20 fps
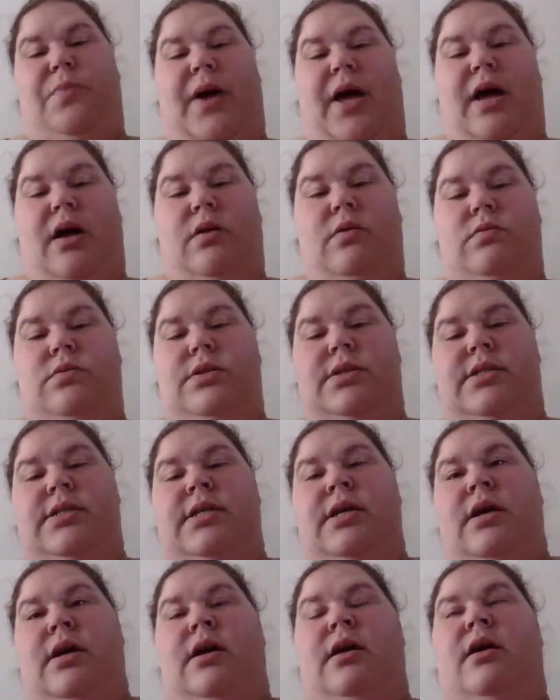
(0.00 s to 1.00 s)

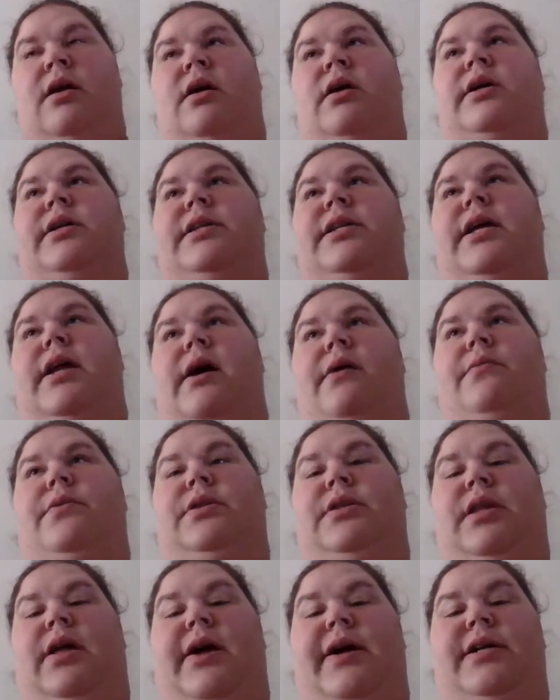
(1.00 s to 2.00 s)
pounds that I
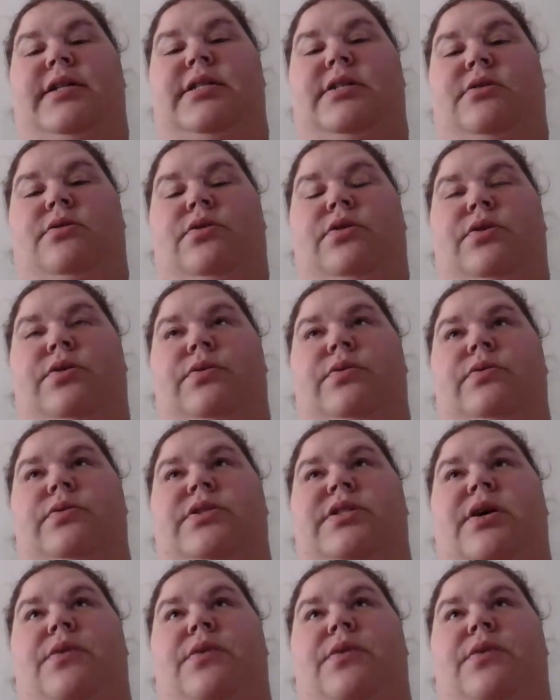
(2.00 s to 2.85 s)
would like to lose.